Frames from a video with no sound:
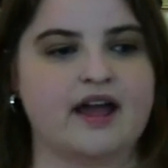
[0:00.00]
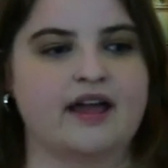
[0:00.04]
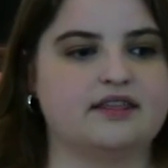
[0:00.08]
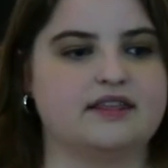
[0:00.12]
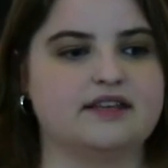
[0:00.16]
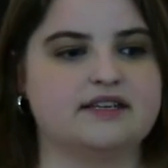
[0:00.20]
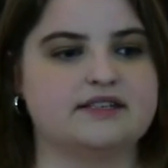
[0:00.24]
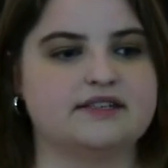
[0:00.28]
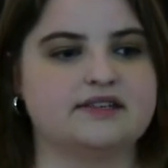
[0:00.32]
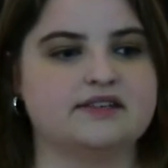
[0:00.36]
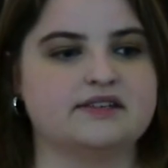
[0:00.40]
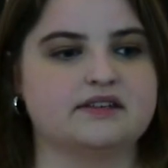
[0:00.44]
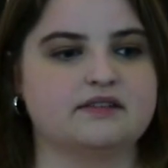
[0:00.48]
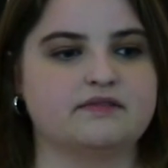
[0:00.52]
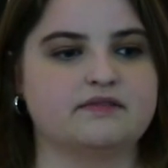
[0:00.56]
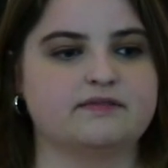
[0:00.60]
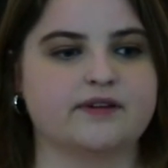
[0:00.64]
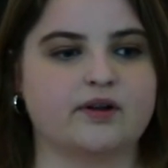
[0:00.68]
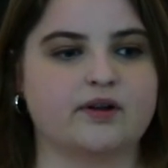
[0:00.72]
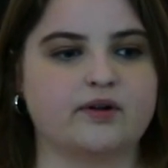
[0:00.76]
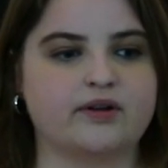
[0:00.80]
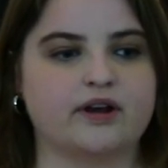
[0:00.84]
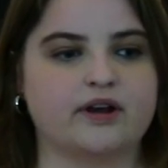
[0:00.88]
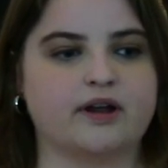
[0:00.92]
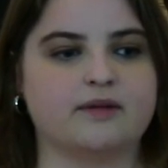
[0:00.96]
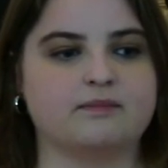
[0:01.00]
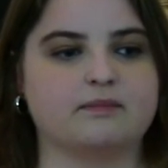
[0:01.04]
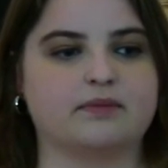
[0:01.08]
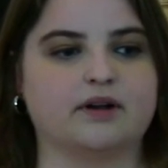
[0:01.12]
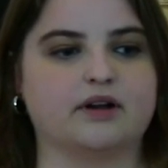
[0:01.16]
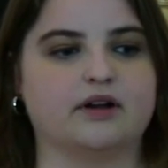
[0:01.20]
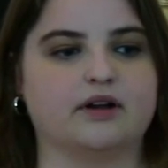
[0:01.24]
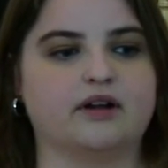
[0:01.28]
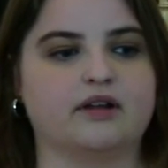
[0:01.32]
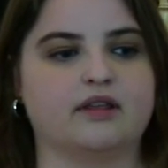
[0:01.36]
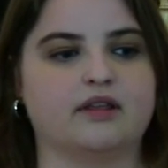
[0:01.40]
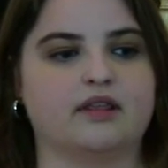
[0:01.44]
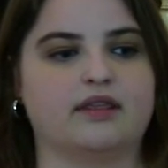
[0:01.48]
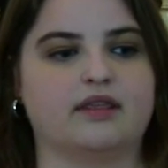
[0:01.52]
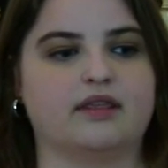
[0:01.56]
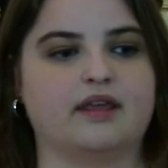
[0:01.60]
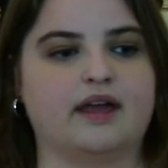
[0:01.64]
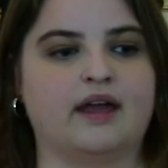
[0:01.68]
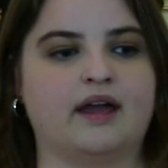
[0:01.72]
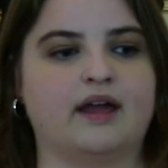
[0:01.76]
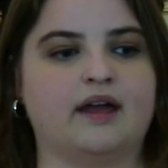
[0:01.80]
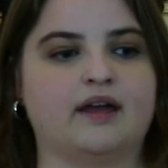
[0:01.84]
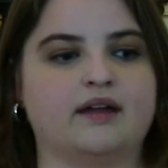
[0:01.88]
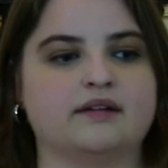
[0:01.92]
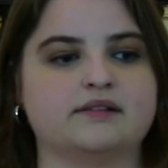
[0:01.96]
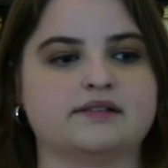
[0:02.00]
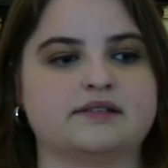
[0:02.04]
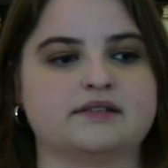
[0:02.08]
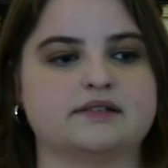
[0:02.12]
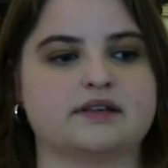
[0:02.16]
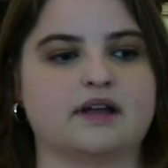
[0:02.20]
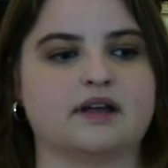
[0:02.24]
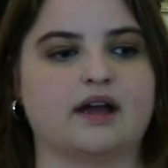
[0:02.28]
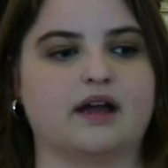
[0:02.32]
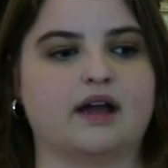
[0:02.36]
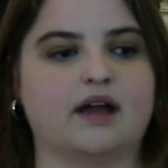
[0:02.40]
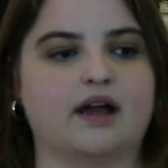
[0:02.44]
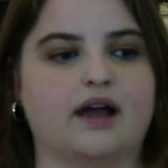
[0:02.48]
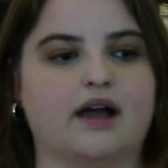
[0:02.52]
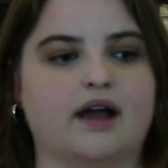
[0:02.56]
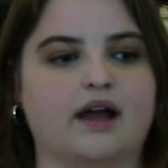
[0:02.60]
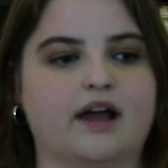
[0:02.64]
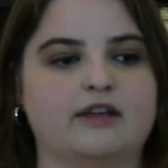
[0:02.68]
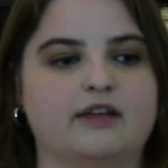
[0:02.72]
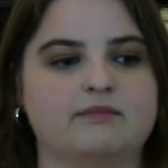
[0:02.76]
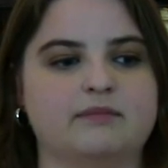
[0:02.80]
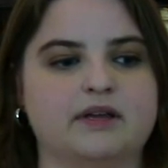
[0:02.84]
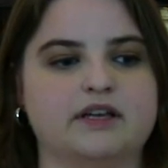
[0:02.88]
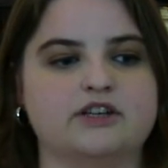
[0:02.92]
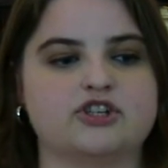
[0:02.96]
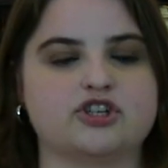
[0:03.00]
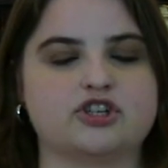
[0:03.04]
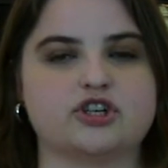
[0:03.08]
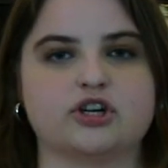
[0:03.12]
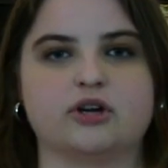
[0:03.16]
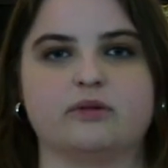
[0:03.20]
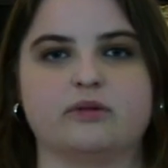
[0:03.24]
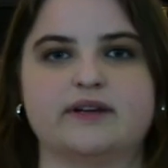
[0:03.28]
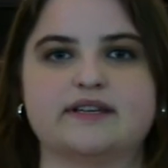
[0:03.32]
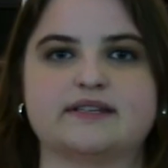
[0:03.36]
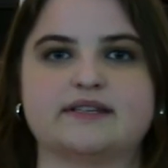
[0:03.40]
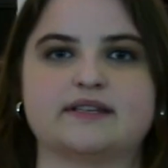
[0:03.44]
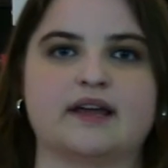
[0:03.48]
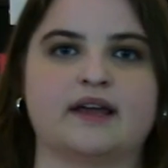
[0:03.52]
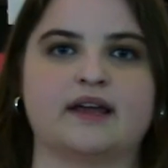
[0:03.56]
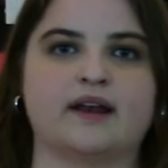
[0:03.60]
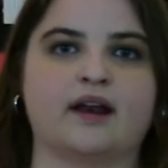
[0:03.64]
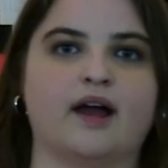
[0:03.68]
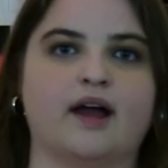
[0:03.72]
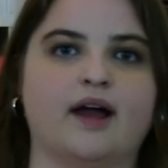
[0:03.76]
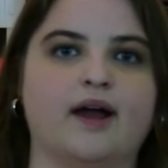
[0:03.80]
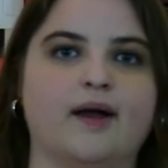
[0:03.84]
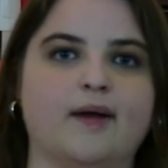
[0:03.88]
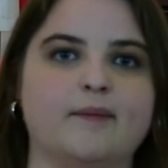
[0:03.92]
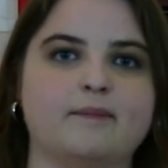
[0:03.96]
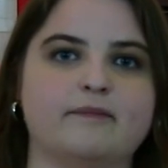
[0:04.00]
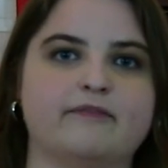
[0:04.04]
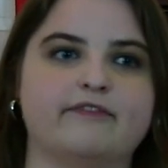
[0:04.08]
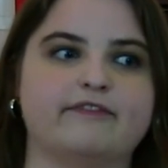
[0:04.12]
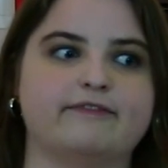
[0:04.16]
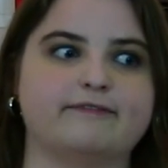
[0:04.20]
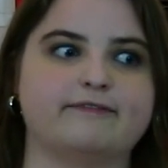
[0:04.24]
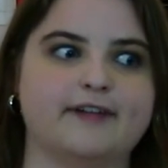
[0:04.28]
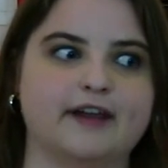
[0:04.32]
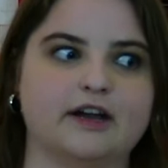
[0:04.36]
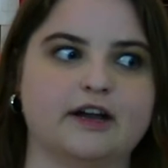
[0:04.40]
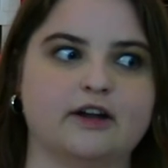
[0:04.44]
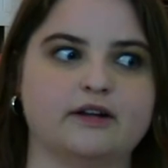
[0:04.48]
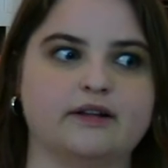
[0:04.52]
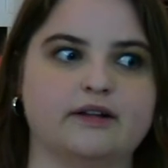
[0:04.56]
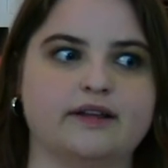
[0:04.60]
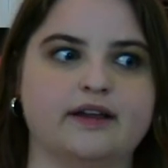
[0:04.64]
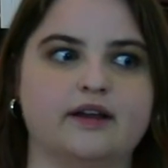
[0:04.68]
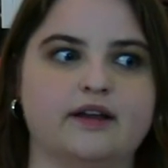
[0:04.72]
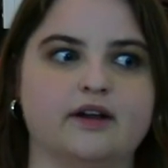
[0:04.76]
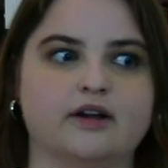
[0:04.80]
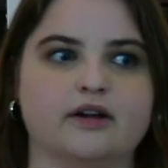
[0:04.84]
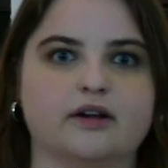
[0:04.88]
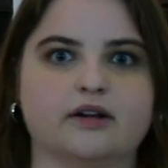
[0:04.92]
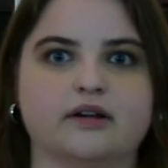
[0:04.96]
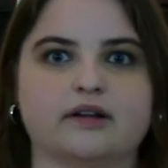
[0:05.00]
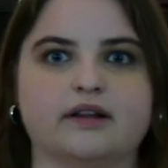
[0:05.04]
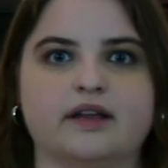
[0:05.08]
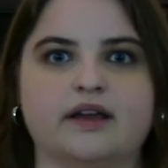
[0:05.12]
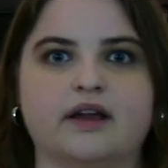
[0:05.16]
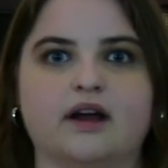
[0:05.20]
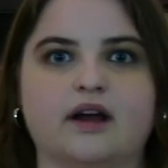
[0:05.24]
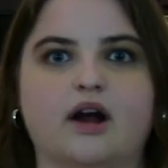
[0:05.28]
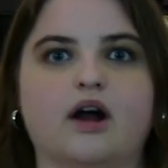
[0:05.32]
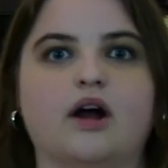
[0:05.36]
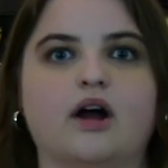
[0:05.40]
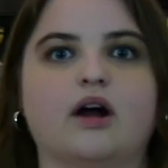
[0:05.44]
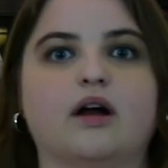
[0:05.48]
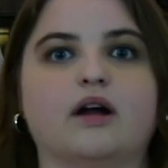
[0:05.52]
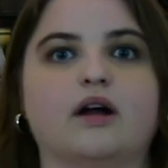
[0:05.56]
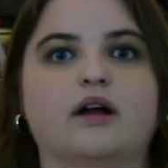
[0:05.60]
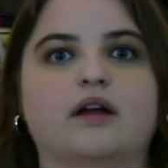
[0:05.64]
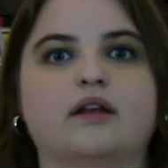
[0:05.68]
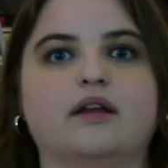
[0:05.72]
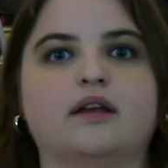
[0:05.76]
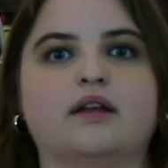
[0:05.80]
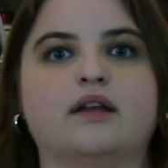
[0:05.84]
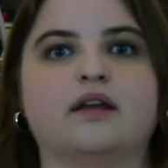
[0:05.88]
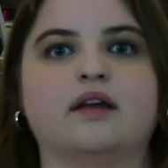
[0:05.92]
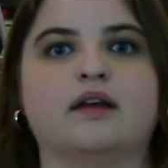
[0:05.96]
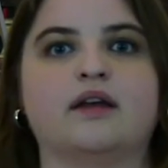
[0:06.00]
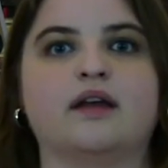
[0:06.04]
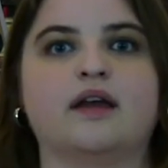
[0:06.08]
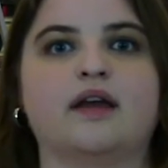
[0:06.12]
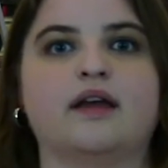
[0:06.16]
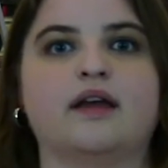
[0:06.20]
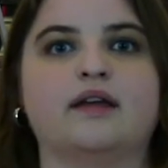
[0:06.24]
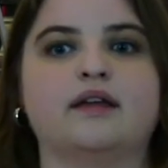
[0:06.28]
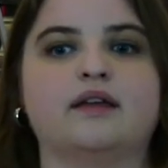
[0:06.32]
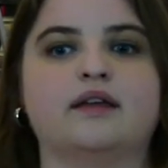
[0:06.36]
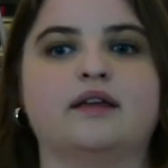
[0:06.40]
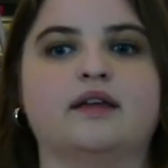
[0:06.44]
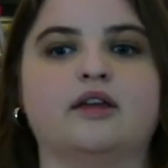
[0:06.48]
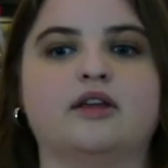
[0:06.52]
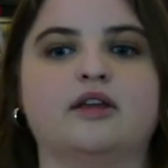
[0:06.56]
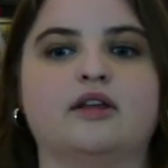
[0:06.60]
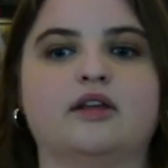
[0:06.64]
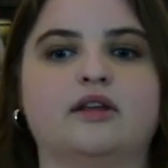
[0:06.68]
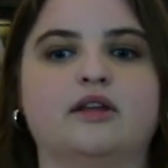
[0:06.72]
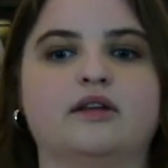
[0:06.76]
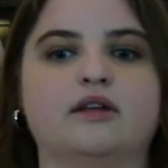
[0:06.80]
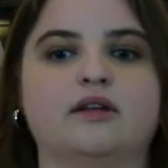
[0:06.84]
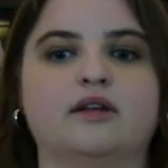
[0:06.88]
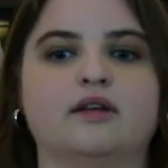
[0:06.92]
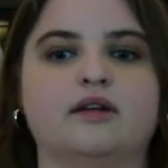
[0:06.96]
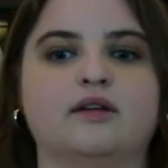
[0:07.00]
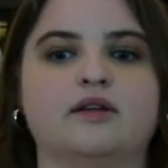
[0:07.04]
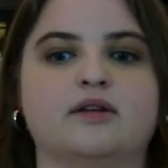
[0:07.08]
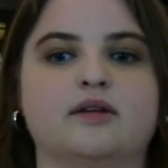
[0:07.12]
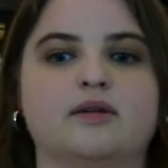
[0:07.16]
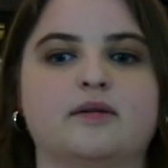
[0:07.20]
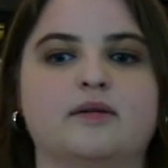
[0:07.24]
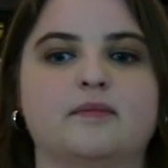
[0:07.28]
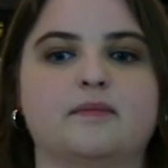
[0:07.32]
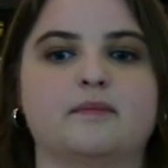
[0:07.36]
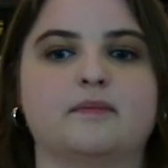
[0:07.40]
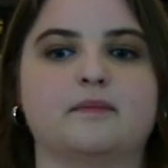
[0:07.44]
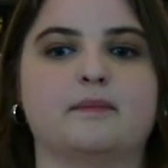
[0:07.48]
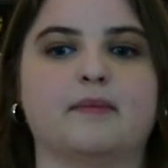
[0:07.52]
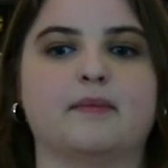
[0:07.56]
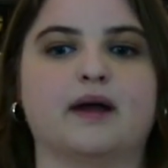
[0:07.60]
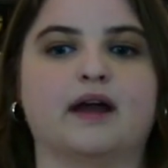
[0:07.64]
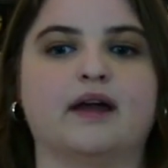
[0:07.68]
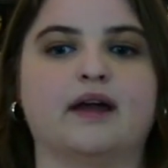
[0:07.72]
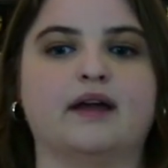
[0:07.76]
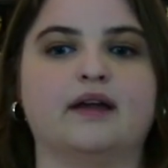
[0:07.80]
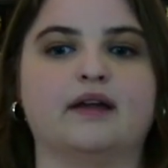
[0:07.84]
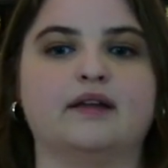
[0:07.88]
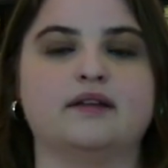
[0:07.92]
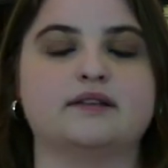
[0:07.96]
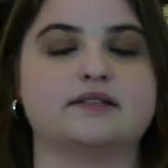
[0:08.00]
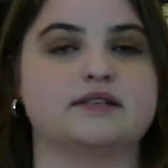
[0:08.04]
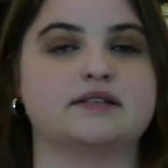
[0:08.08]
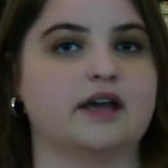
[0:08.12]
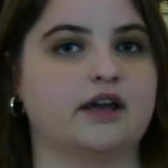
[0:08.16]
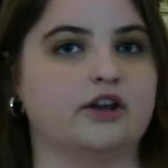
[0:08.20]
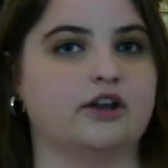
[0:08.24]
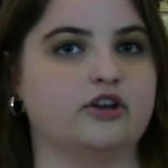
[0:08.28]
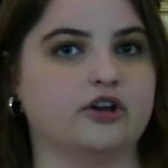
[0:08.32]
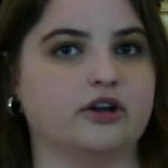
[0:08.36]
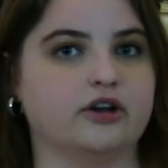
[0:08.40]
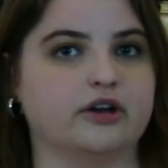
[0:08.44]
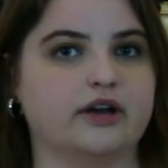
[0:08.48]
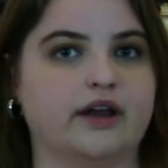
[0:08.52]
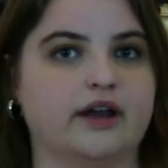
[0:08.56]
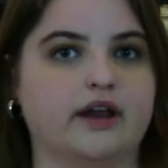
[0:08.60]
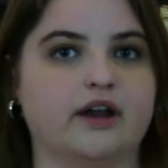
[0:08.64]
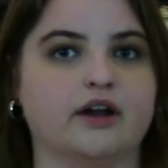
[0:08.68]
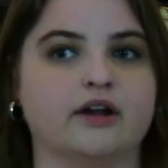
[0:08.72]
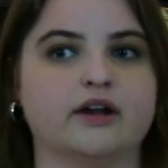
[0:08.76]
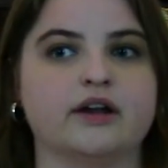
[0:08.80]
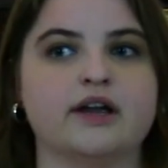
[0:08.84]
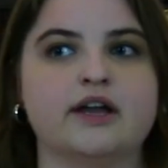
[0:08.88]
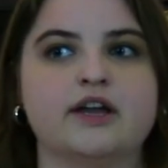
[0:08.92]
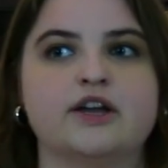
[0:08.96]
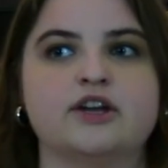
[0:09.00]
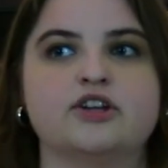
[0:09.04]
This is a phone number that I made sure we set up fairly early on in my tenure here,